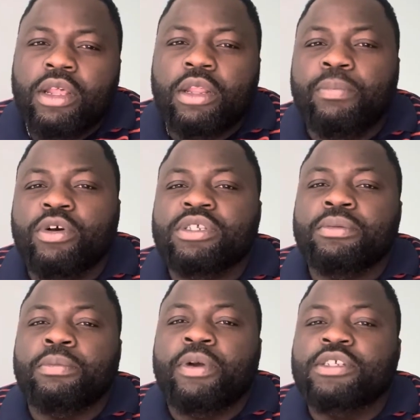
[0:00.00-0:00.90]
The
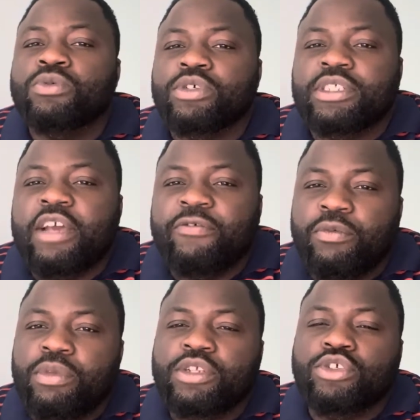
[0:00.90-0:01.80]
person was there for
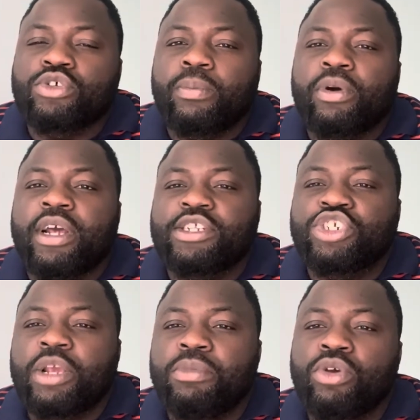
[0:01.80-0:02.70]
me to support and
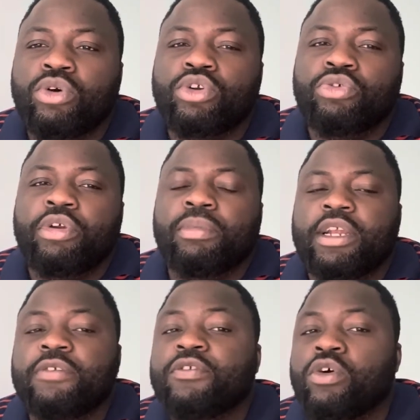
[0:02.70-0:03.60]
cheer me on during
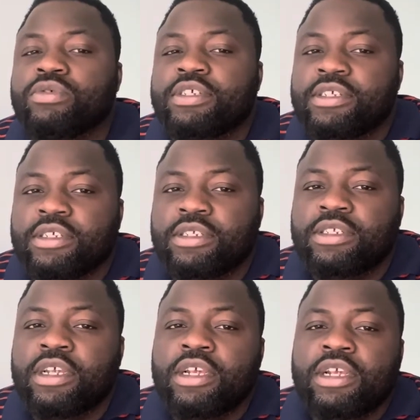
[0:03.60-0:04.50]
my difficult
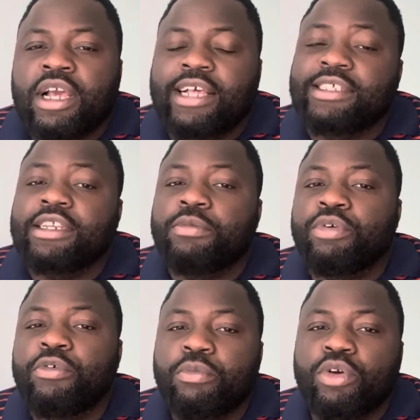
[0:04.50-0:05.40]
seasons and
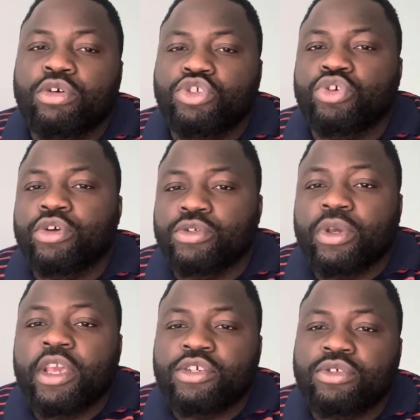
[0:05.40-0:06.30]
celebrate with me on joyous
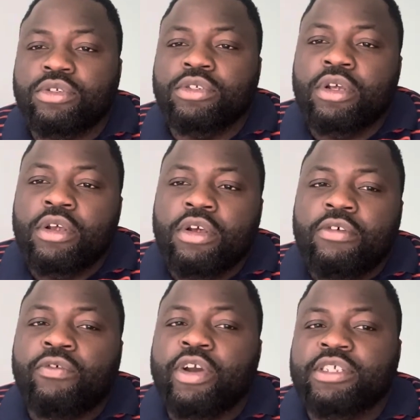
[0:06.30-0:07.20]
occasions.
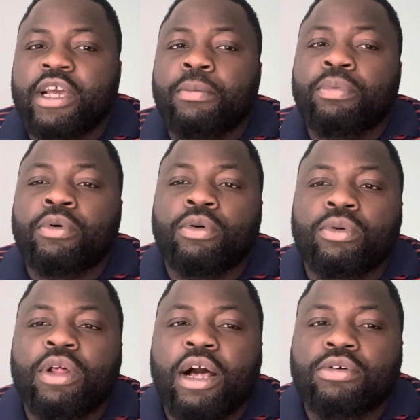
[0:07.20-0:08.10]
For
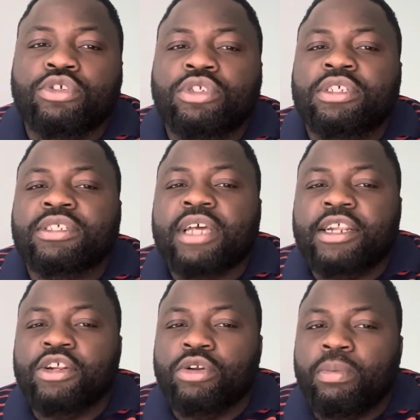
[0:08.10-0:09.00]
example, I was
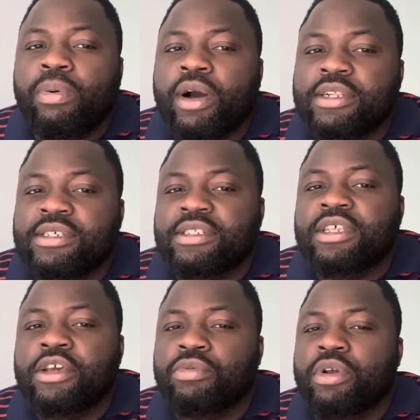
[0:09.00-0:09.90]
deciding on the path to
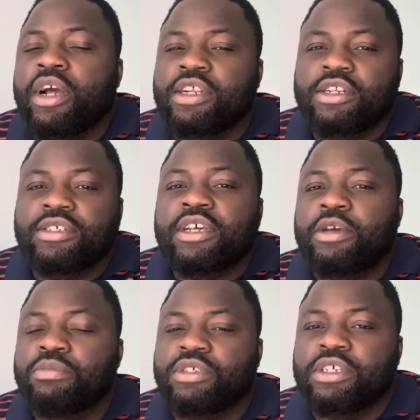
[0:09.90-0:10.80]
take regarding a
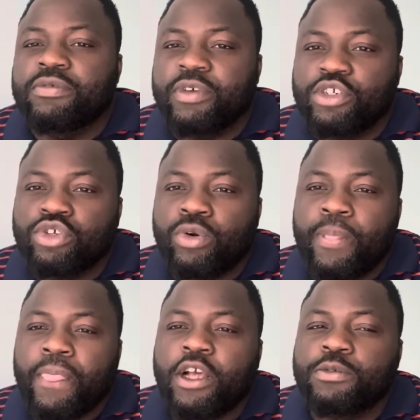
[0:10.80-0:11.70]
certain business venture.
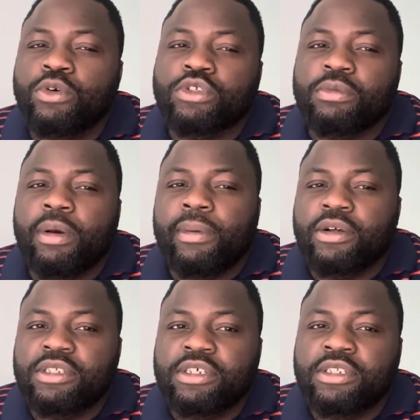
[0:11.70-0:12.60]
I spoke to him
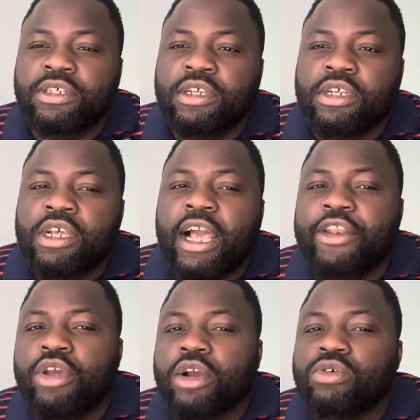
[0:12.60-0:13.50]
about it. I
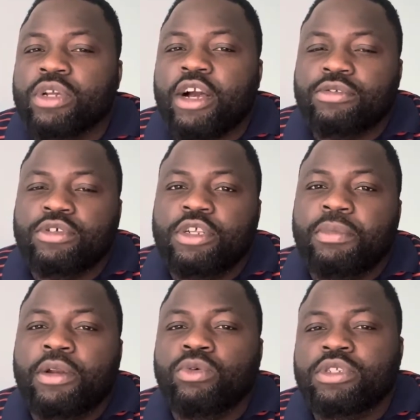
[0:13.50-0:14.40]
knew I could count on
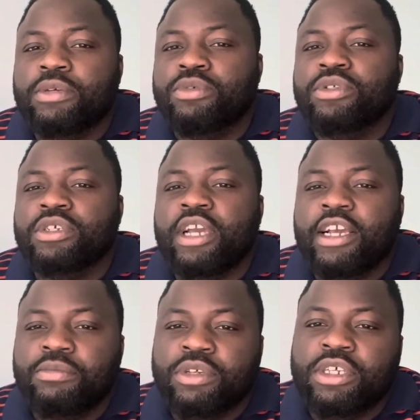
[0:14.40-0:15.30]
him and was able to
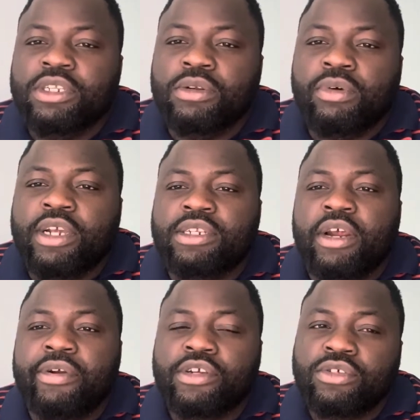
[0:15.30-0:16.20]
guide me in the right
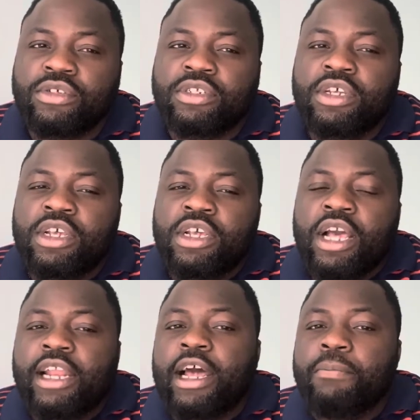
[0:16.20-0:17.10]
directions.
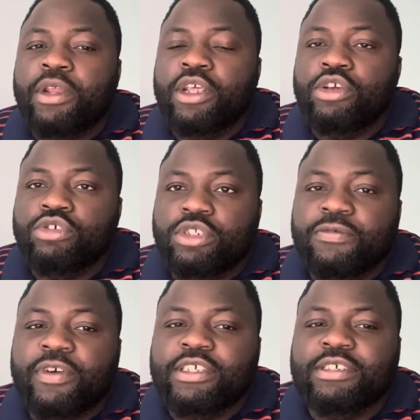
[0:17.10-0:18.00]
And that made a huge
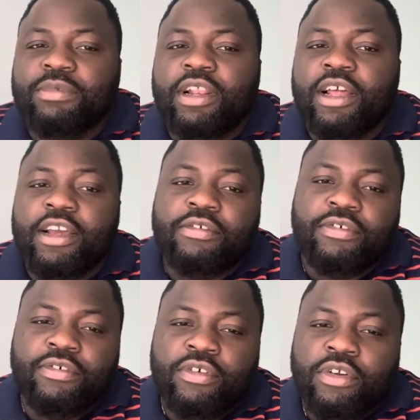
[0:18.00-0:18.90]
difference in my
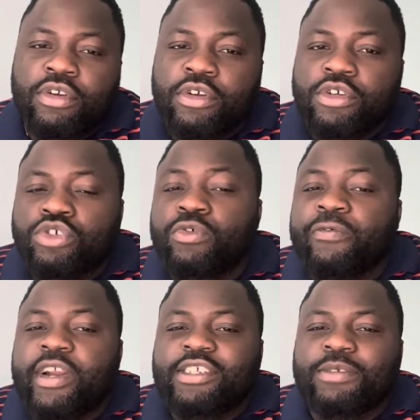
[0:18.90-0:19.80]
life. True
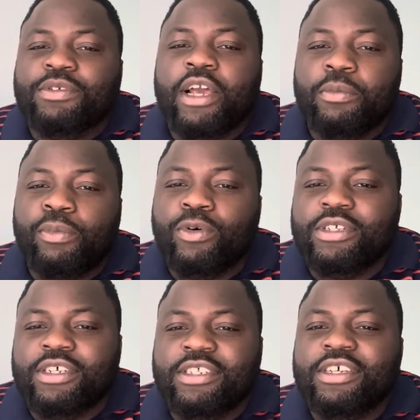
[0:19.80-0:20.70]
friendships are
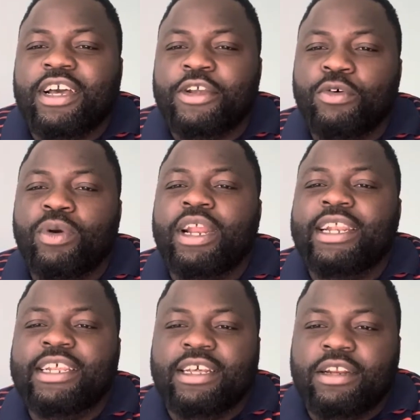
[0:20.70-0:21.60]
important. I know when I
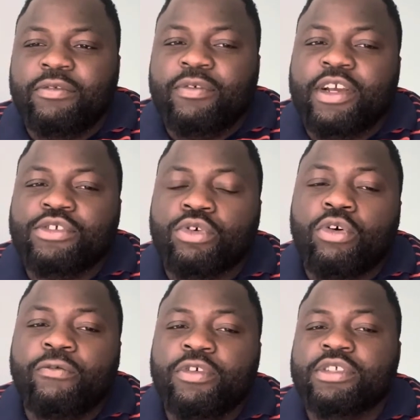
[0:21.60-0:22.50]
need an advice or
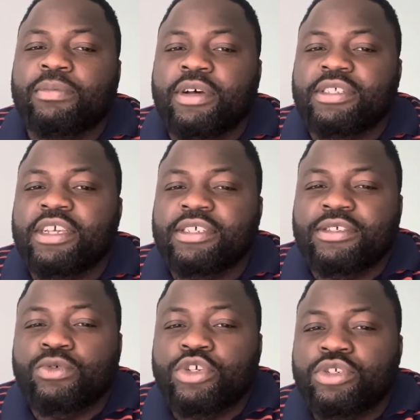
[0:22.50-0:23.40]
confused about a certain
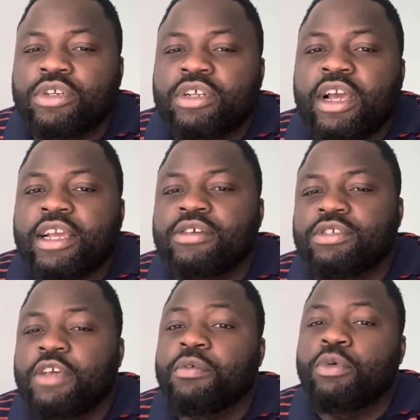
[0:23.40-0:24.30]
situation, I
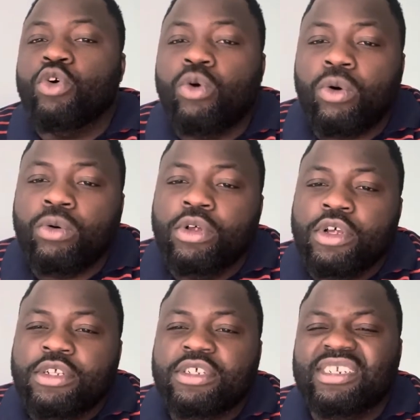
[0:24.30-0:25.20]
could give him a call
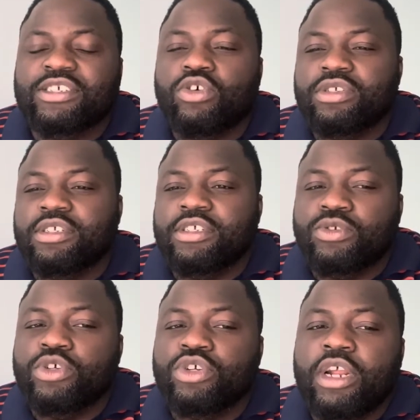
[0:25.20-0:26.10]
to discuss the
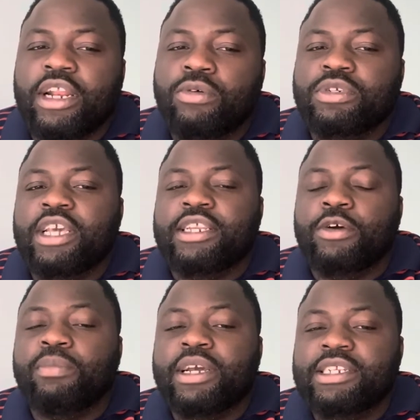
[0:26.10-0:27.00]
situation and I would get the
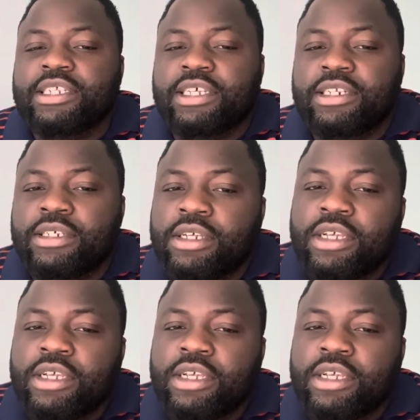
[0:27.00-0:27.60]
help I needed.